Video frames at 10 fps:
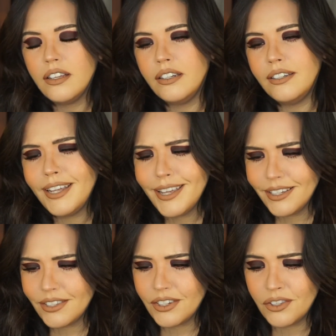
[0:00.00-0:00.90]

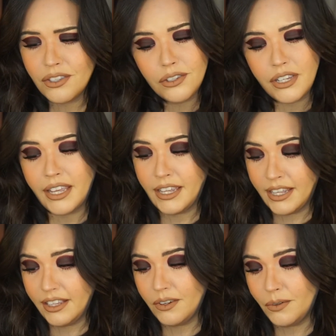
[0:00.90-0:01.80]
Next is this
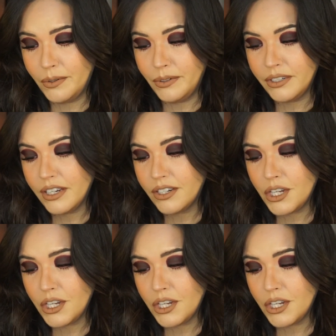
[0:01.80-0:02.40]
hella old